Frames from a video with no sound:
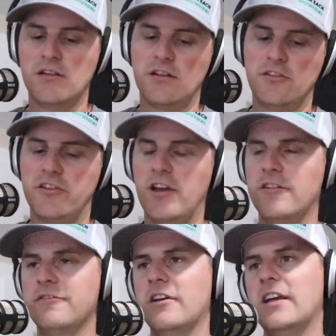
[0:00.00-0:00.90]
It's kind
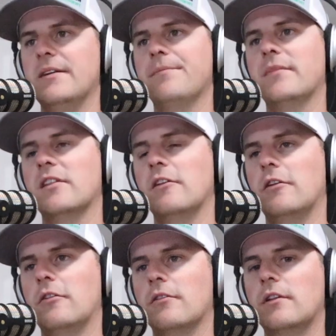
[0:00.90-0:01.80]
of funny,
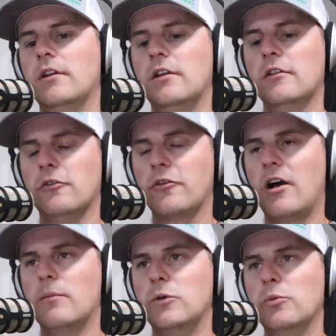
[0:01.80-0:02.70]
little
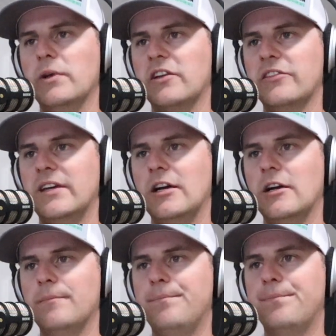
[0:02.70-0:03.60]
combo mix
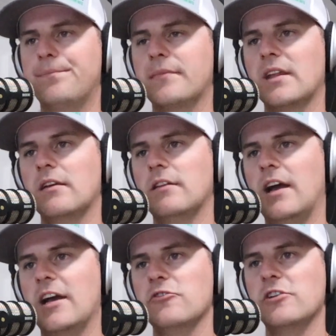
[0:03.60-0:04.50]
there, the
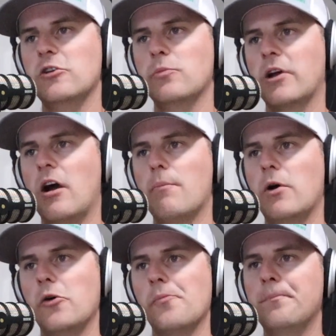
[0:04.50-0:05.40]
hydrohume
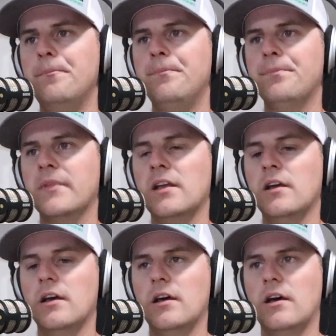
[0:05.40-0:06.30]
combo.
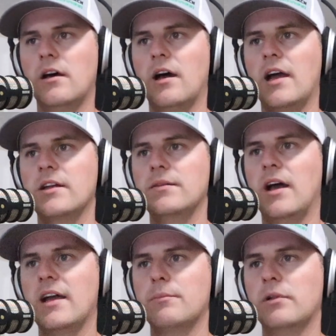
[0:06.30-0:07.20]
I
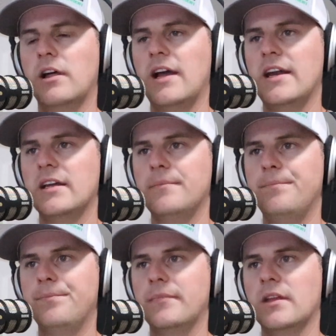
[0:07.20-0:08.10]
applied
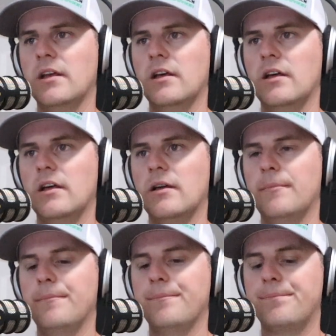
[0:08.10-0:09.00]

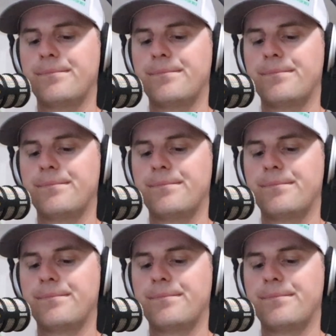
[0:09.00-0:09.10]
those